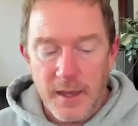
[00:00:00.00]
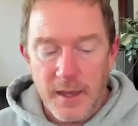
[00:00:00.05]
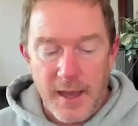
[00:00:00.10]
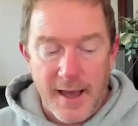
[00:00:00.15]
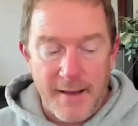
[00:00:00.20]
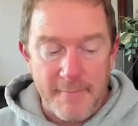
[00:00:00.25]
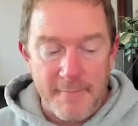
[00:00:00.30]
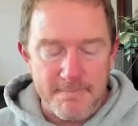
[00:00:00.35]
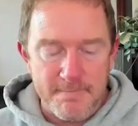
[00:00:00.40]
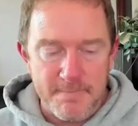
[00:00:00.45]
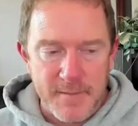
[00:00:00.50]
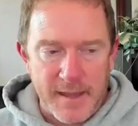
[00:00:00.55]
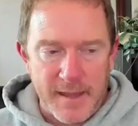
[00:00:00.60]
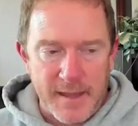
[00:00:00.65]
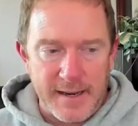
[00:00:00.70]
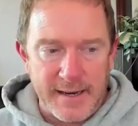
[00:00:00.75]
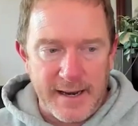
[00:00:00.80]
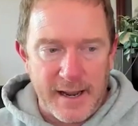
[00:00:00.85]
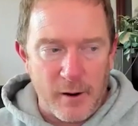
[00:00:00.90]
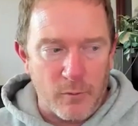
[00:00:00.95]
Um,
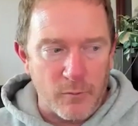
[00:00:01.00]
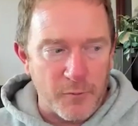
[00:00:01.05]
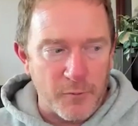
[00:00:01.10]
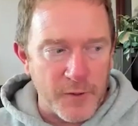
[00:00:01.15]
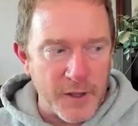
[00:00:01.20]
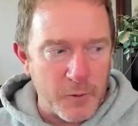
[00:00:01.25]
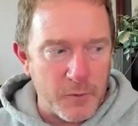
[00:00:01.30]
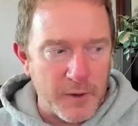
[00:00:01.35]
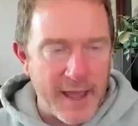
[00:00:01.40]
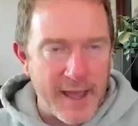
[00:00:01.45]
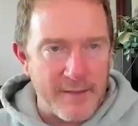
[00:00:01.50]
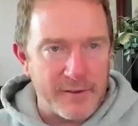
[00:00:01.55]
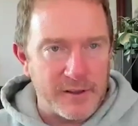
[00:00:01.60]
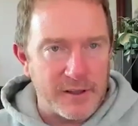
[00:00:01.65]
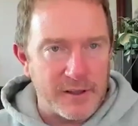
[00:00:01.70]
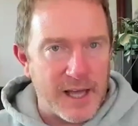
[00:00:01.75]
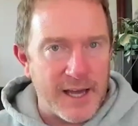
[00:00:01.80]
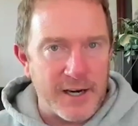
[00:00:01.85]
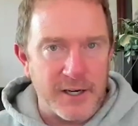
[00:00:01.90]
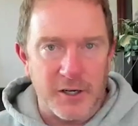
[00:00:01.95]
and I don't think we have a
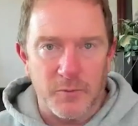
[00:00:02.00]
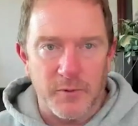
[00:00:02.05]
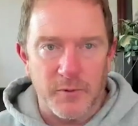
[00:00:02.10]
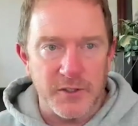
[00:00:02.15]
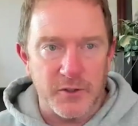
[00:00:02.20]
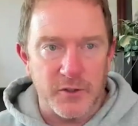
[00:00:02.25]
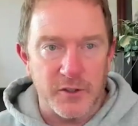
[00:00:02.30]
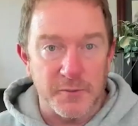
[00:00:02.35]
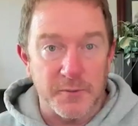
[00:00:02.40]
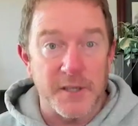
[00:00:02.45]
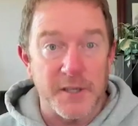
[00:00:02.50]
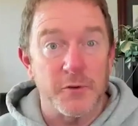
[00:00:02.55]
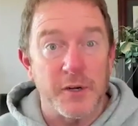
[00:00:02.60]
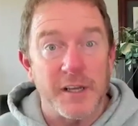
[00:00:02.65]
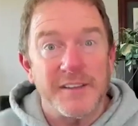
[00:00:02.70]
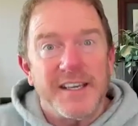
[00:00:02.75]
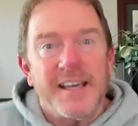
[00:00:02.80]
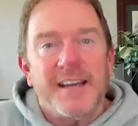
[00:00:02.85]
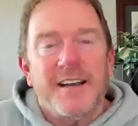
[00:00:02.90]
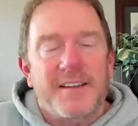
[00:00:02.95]
lot of good resources because
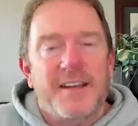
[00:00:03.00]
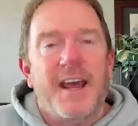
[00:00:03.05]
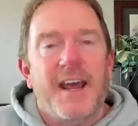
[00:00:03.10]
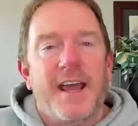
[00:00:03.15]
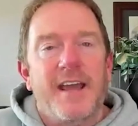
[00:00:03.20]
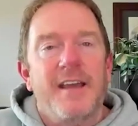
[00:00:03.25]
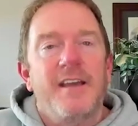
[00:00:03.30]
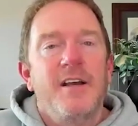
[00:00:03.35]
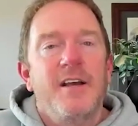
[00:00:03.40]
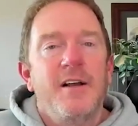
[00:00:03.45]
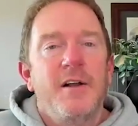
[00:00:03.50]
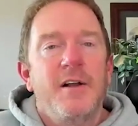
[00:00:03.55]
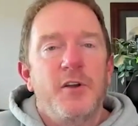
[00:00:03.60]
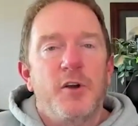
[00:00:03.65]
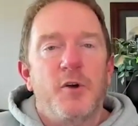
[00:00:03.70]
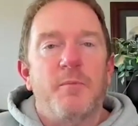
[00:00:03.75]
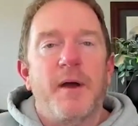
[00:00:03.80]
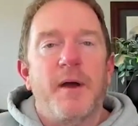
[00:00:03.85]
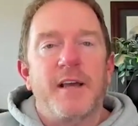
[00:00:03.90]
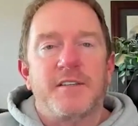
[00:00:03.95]
at the end of the day,
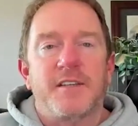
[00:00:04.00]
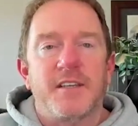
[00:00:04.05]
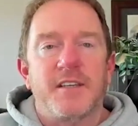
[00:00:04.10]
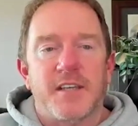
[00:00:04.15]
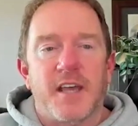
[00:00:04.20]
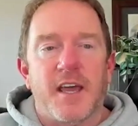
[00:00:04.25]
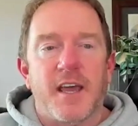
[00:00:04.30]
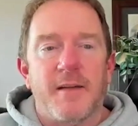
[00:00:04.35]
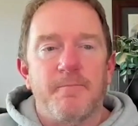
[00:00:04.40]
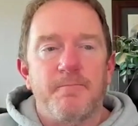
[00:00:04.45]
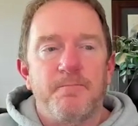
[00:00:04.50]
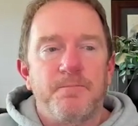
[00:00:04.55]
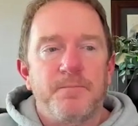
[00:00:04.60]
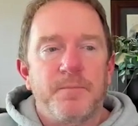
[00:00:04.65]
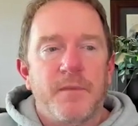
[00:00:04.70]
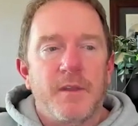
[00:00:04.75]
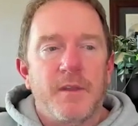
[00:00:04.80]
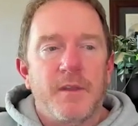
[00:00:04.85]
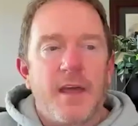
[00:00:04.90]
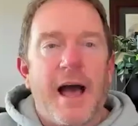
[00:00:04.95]
you're basically saying,
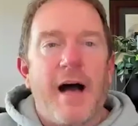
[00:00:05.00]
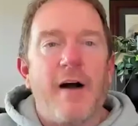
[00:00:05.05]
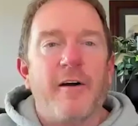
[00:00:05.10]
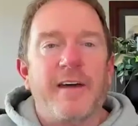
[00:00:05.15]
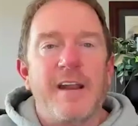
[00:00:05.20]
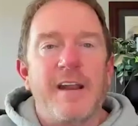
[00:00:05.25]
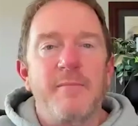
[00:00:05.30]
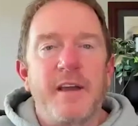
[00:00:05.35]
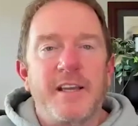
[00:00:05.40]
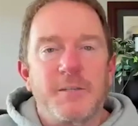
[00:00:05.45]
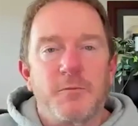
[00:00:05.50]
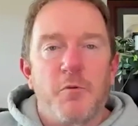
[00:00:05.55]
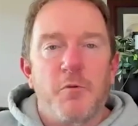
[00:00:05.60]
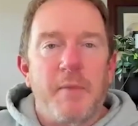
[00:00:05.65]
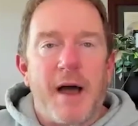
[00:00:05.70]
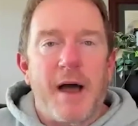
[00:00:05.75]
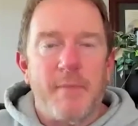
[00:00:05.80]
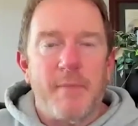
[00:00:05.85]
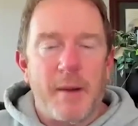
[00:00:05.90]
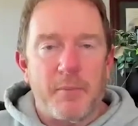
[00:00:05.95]
how can I make
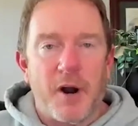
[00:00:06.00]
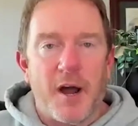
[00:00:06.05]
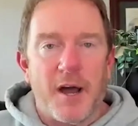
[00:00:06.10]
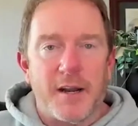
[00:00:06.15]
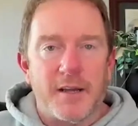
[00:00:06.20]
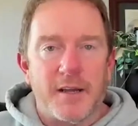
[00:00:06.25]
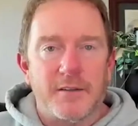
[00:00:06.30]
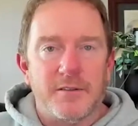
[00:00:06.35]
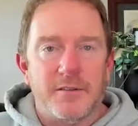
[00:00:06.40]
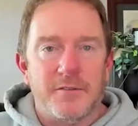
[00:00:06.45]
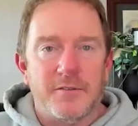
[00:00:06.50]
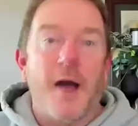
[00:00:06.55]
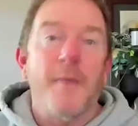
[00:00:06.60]
someone buy my product?